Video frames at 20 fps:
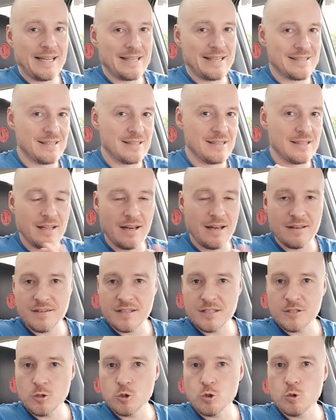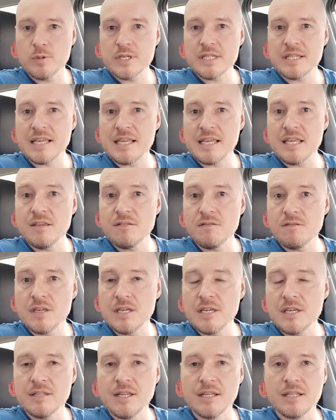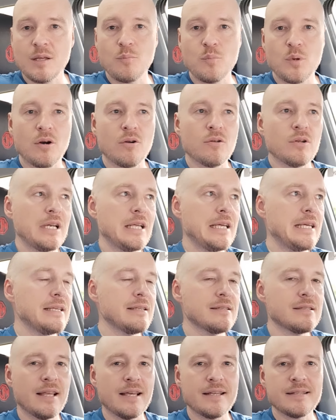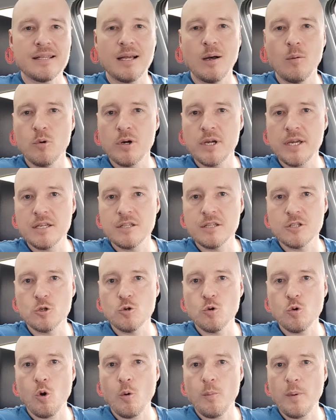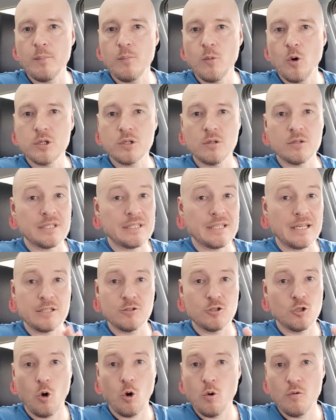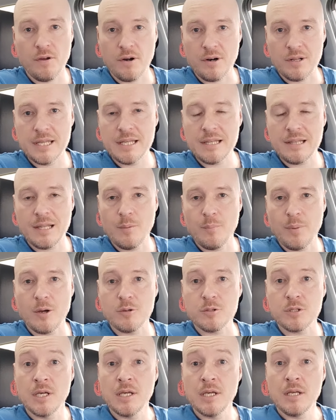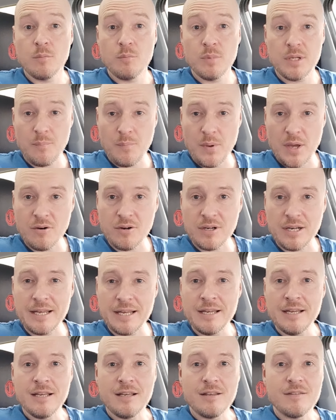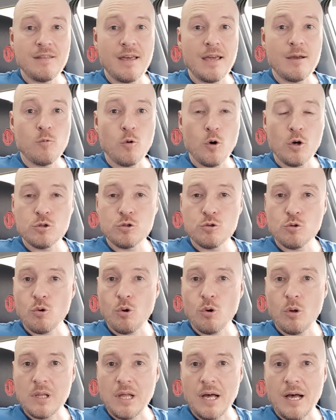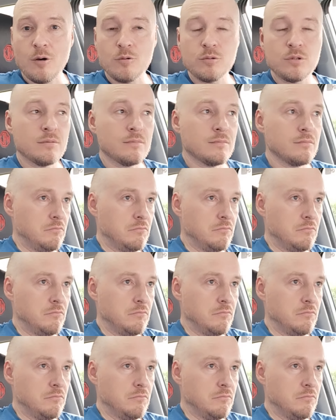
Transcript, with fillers: Has nothing to do with EV that apparently is there somewhere in Europe, a model that I know very little about, but apparently they want to roll out,